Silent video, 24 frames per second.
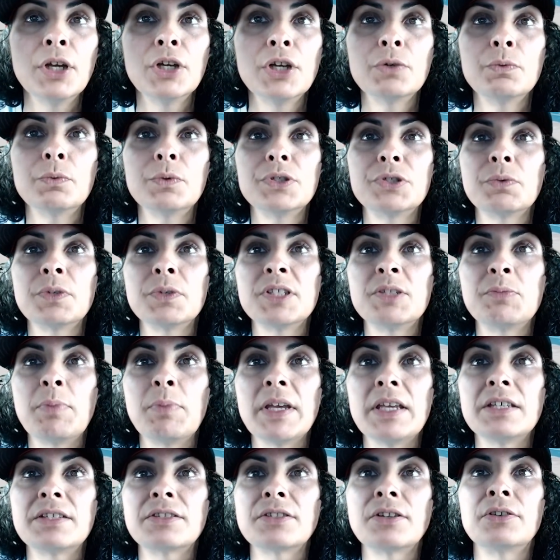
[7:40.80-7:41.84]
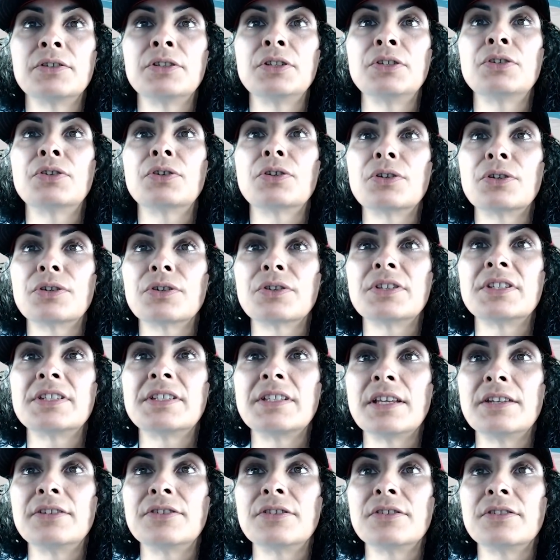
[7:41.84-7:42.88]
which was based on an
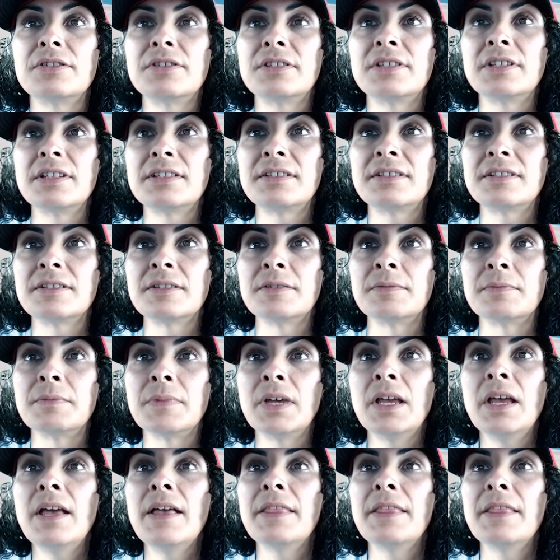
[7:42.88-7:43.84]
Earth-centered system.